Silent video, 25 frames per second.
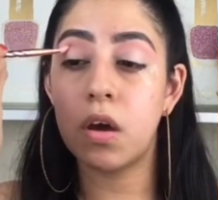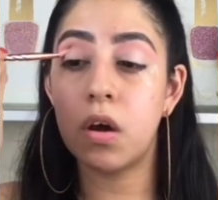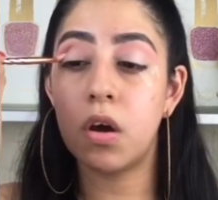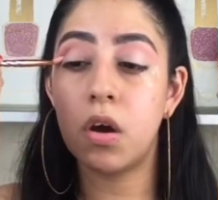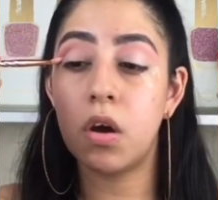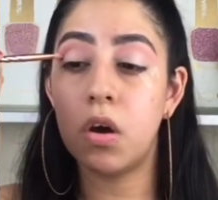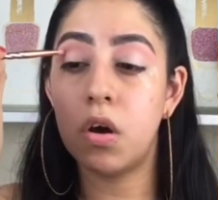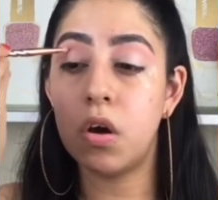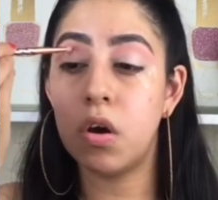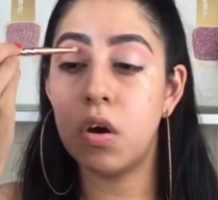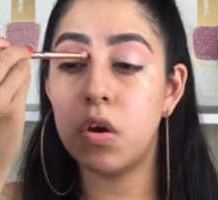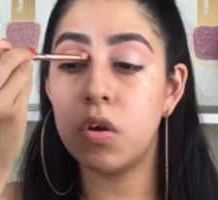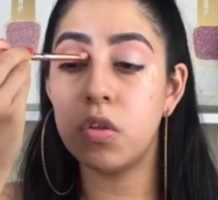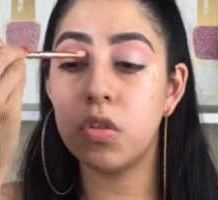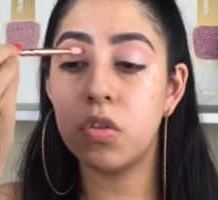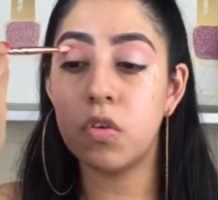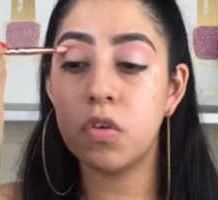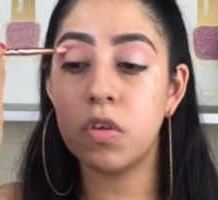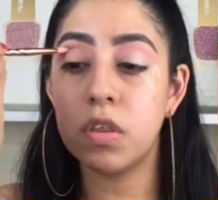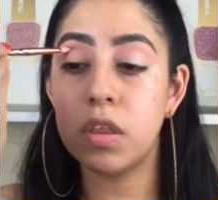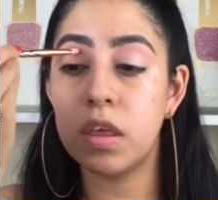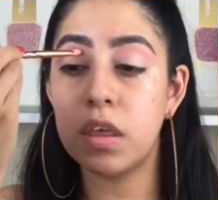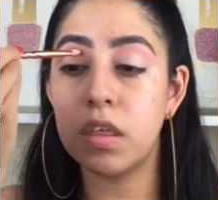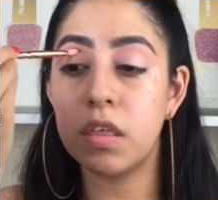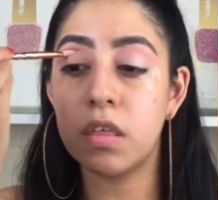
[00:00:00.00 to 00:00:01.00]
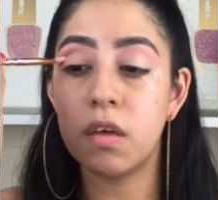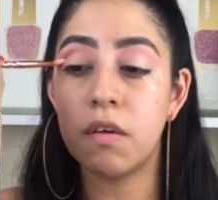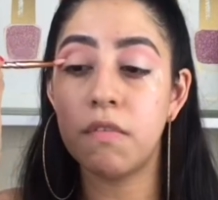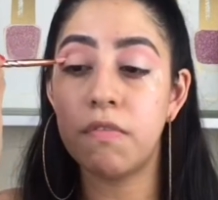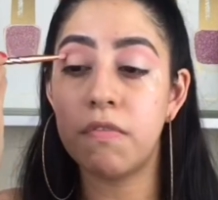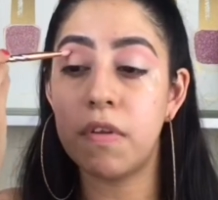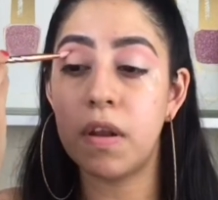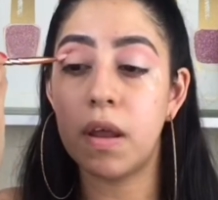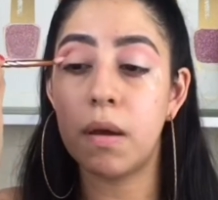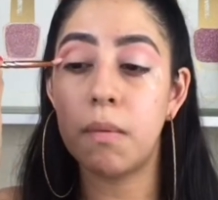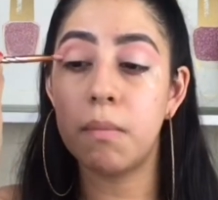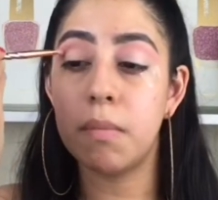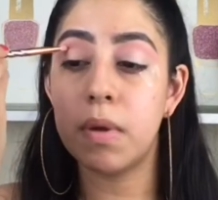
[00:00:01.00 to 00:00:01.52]
underneath
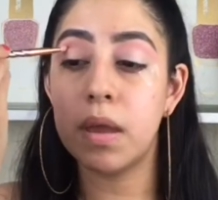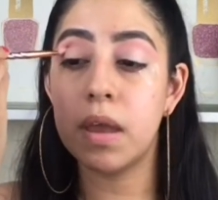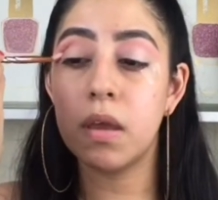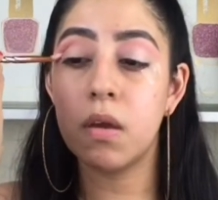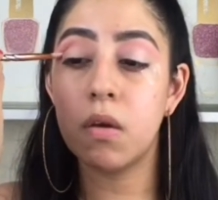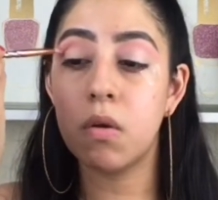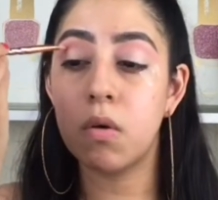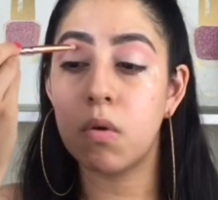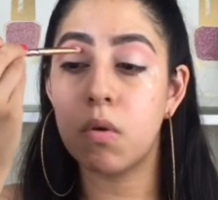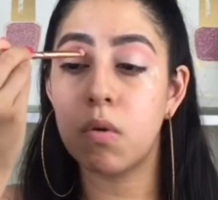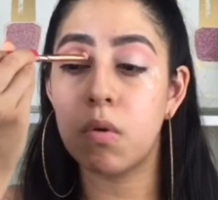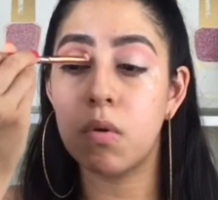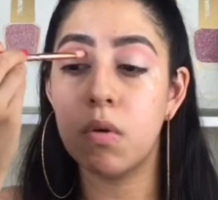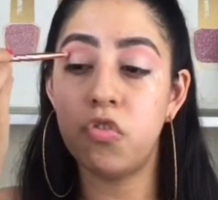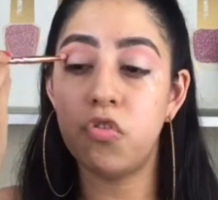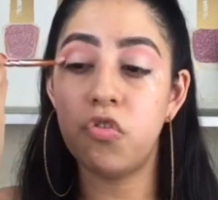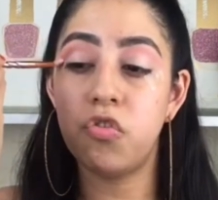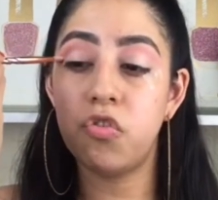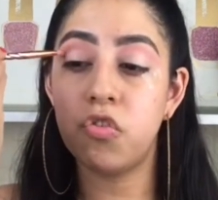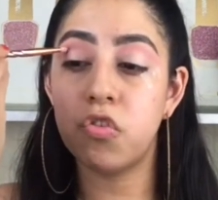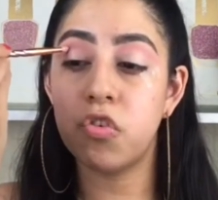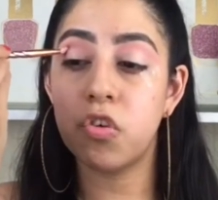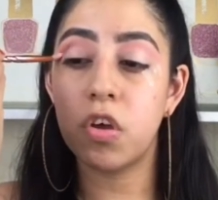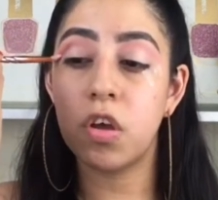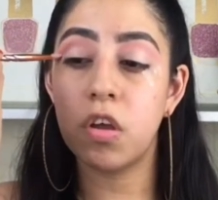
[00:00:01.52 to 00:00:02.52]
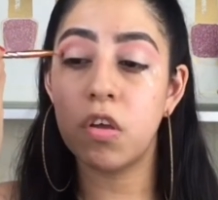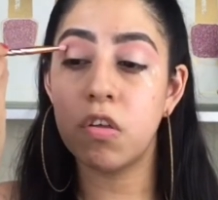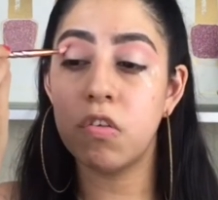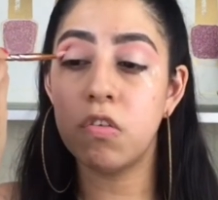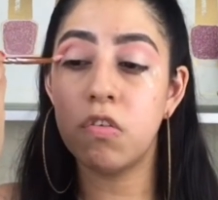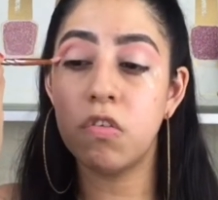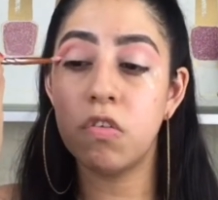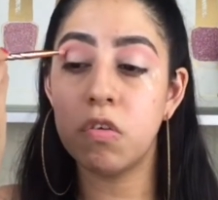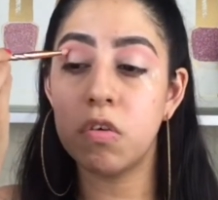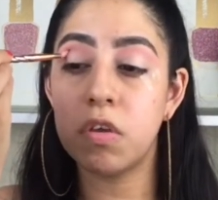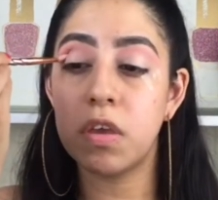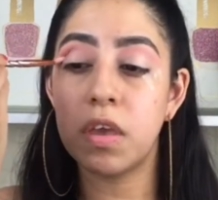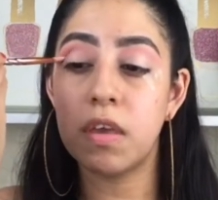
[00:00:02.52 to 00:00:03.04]
Flamenco just
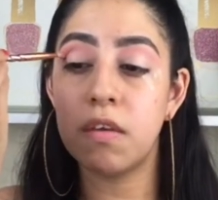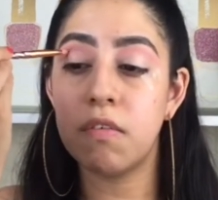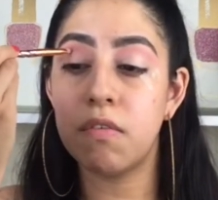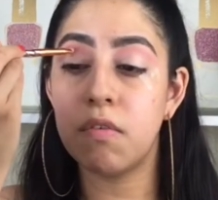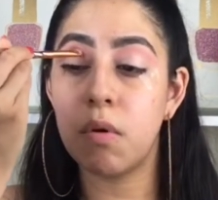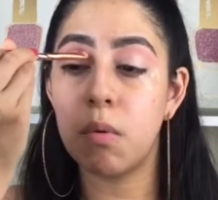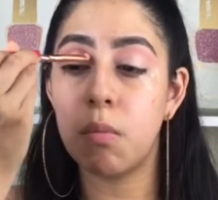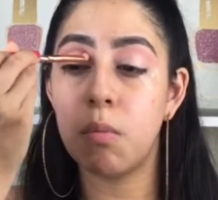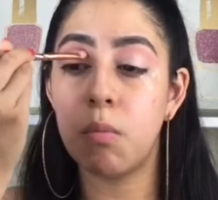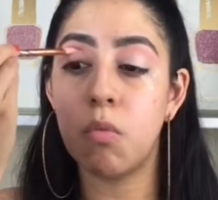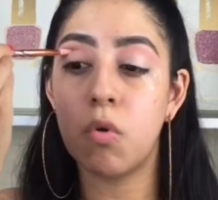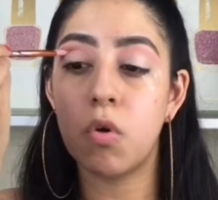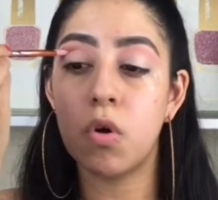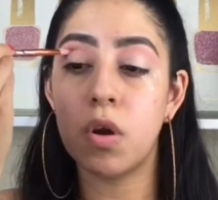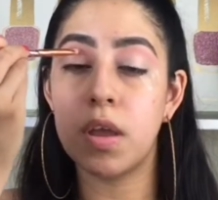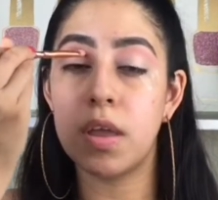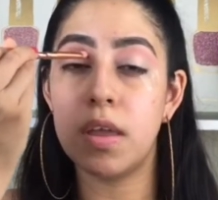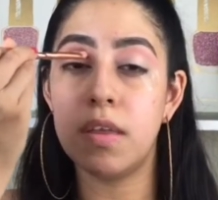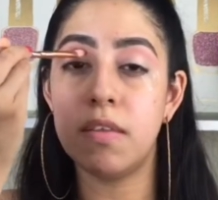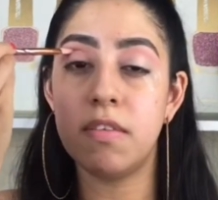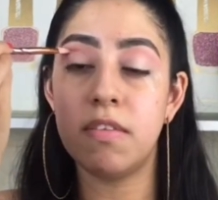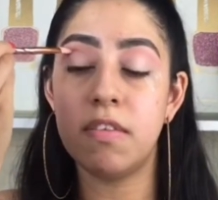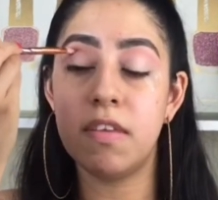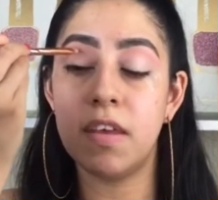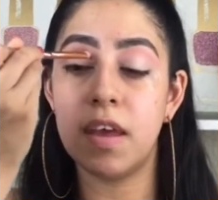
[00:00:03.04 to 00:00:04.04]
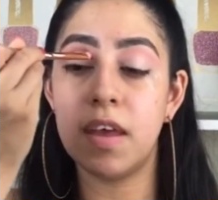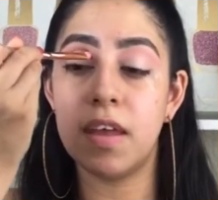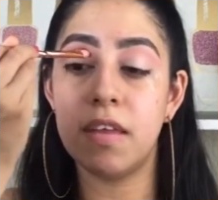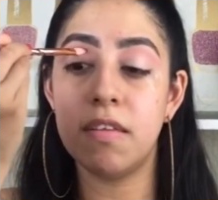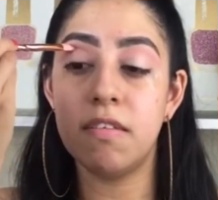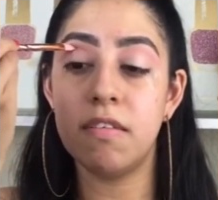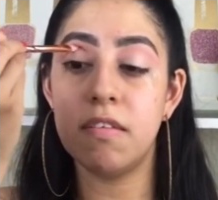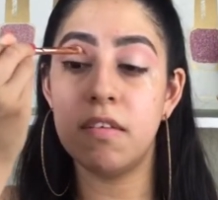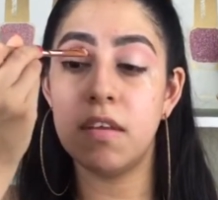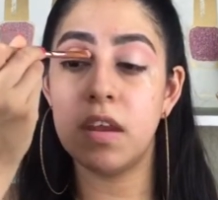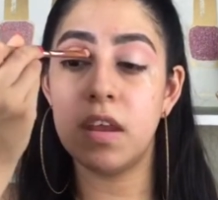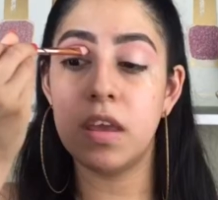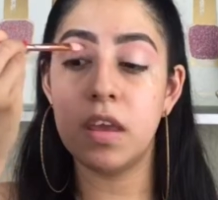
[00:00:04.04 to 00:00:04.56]
to give more
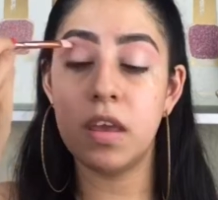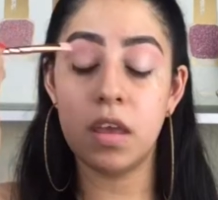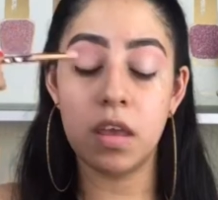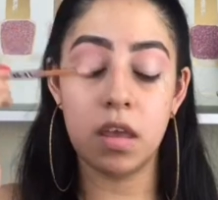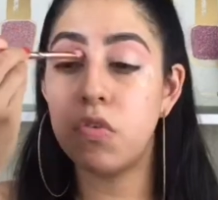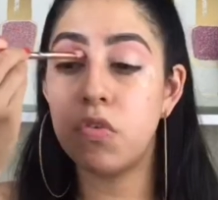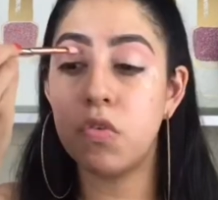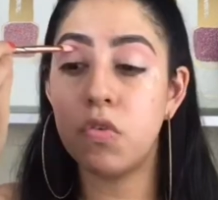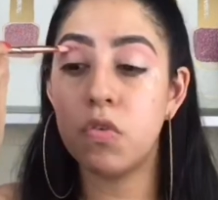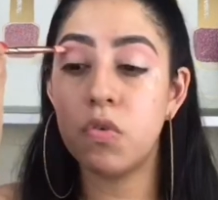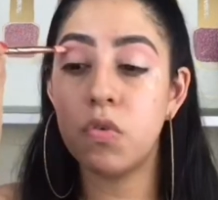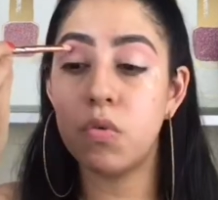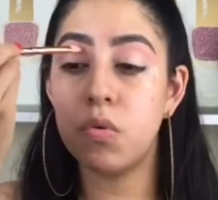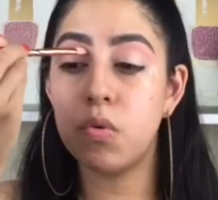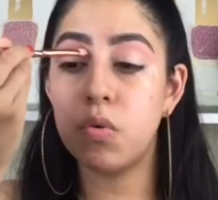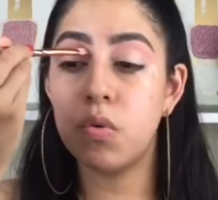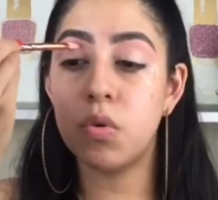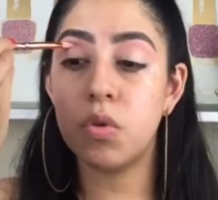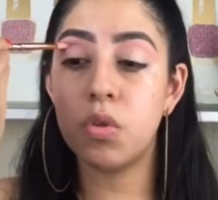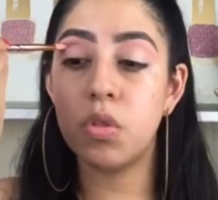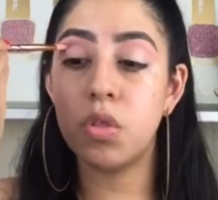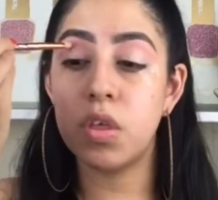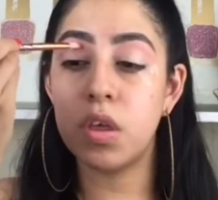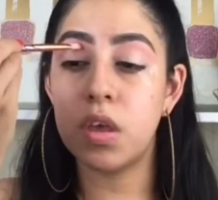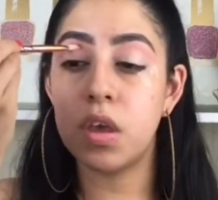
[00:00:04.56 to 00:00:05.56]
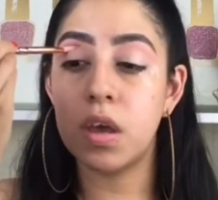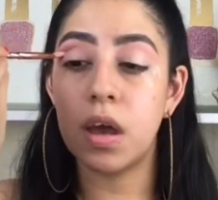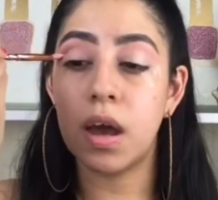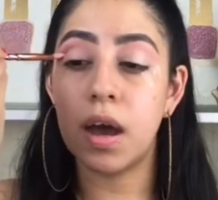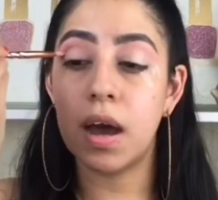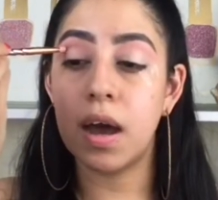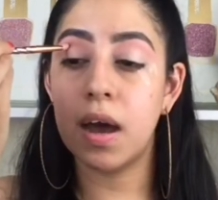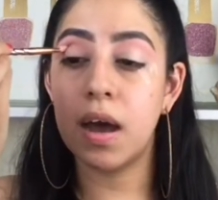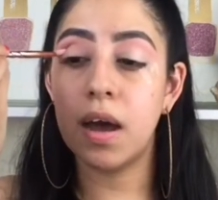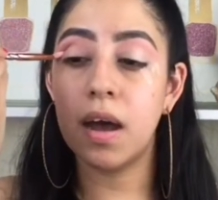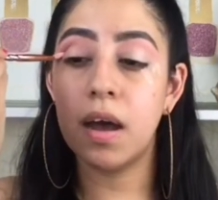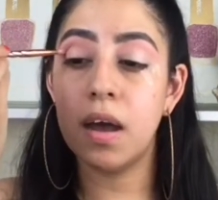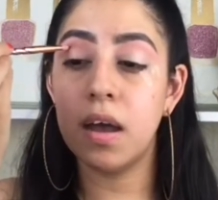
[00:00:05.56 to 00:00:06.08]
intensity to the
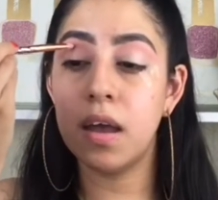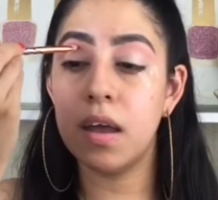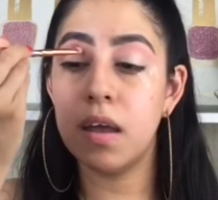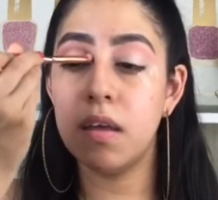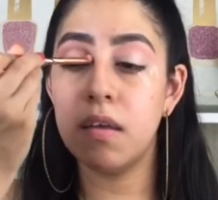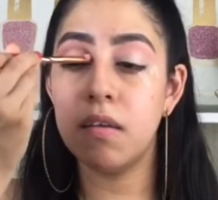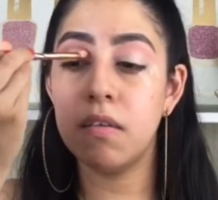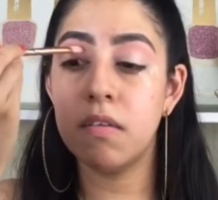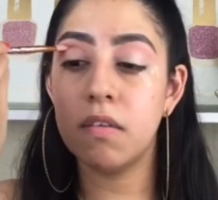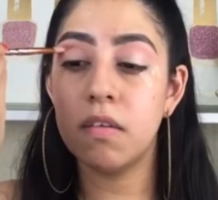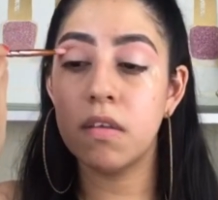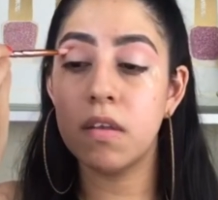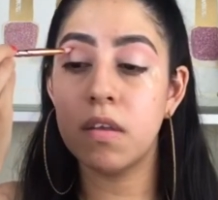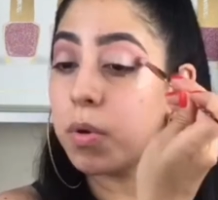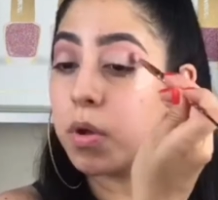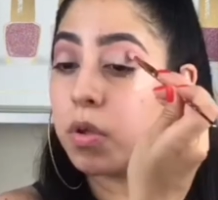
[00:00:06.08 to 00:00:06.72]
eyes.